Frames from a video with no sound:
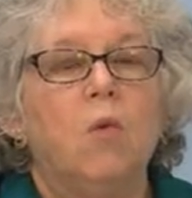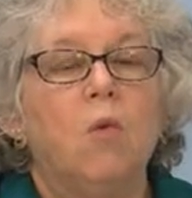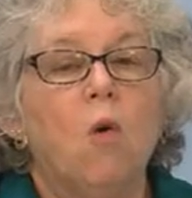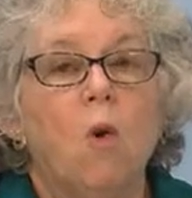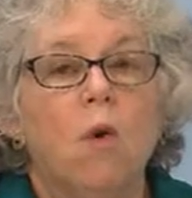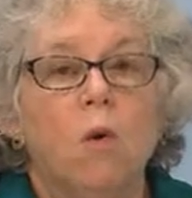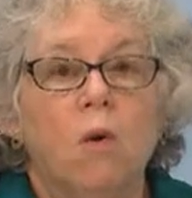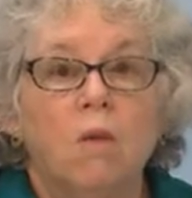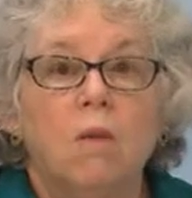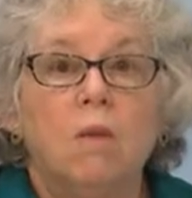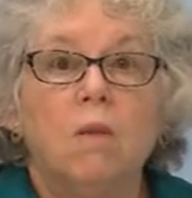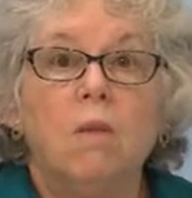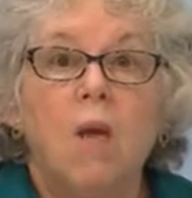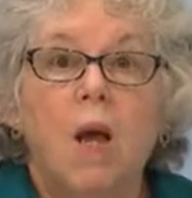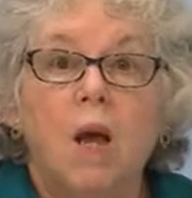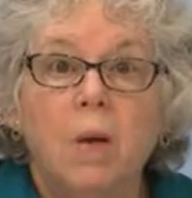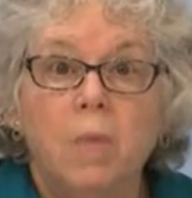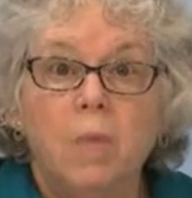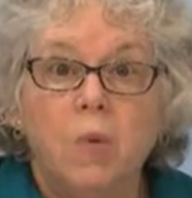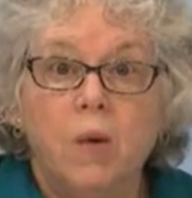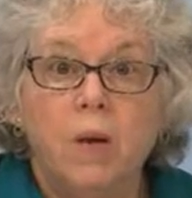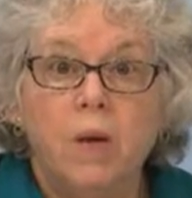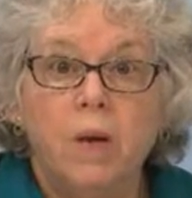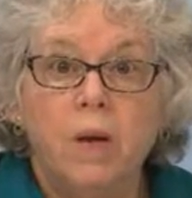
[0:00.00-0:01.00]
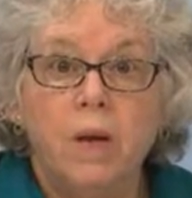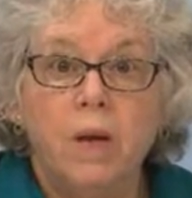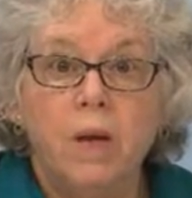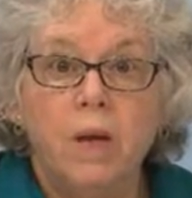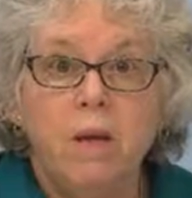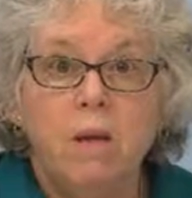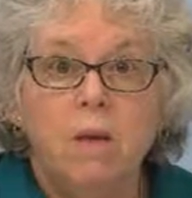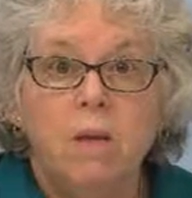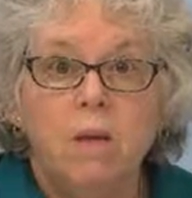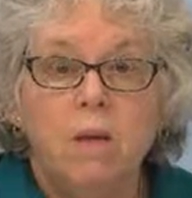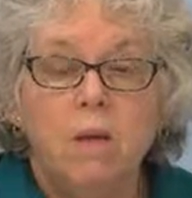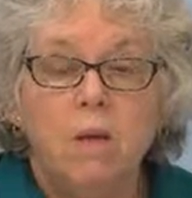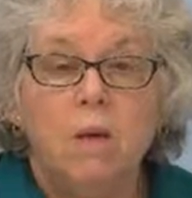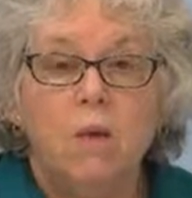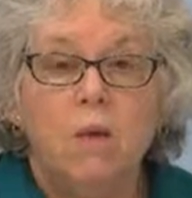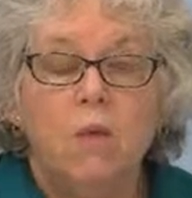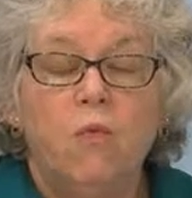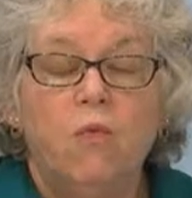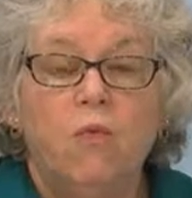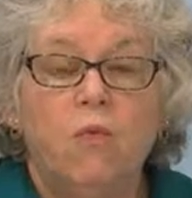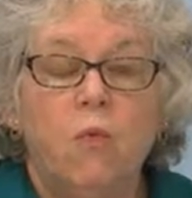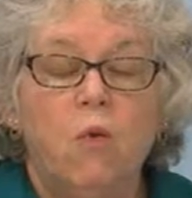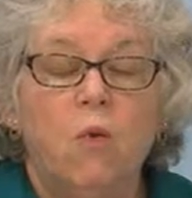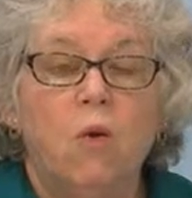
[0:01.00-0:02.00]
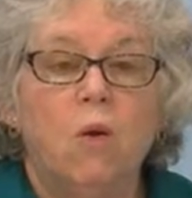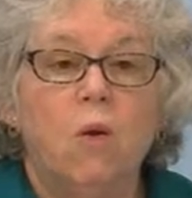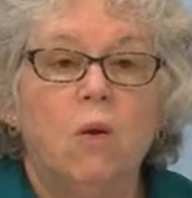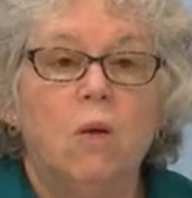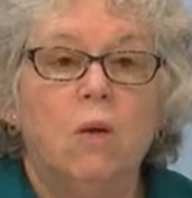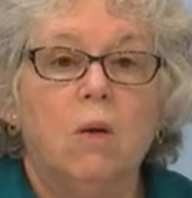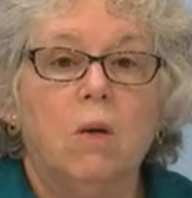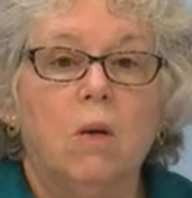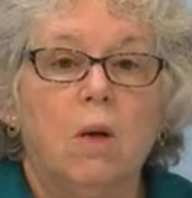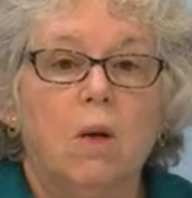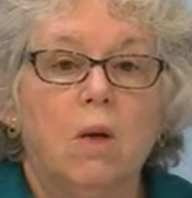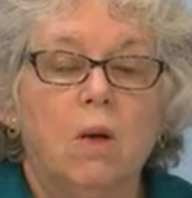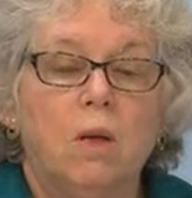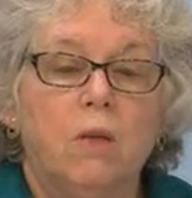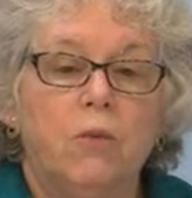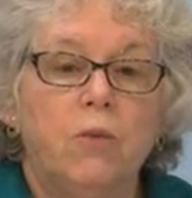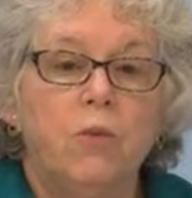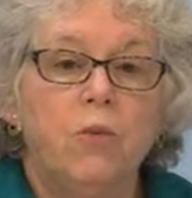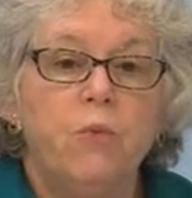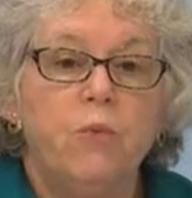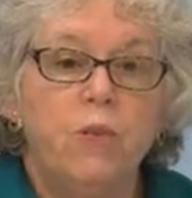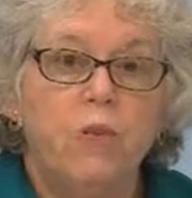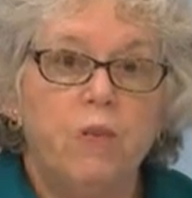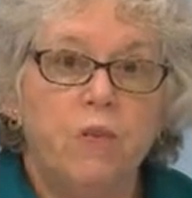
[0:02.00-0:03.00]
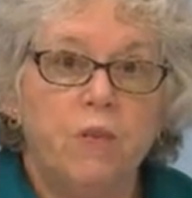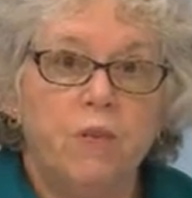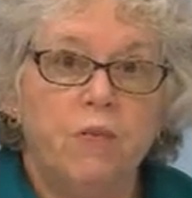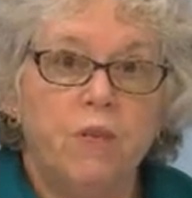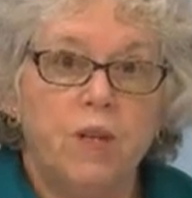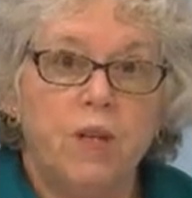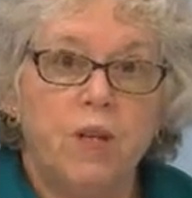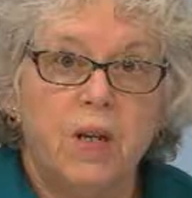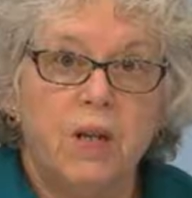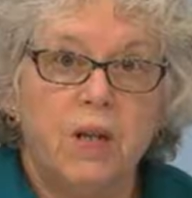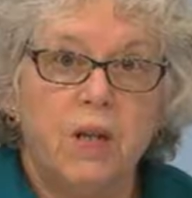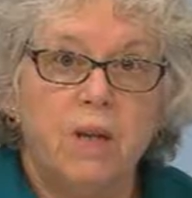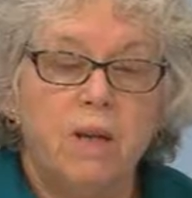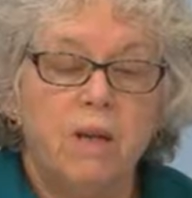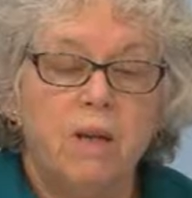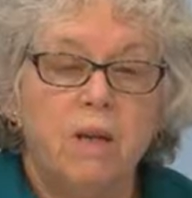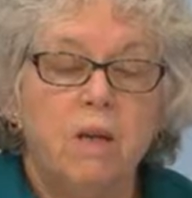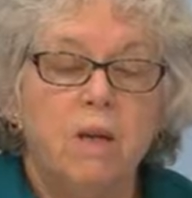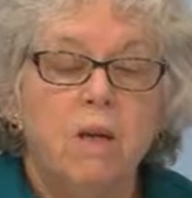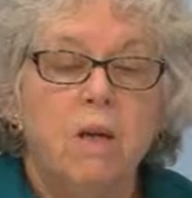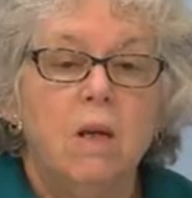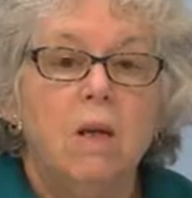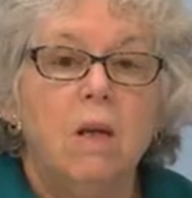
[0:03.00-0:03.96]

Call the library to reserve a ticket.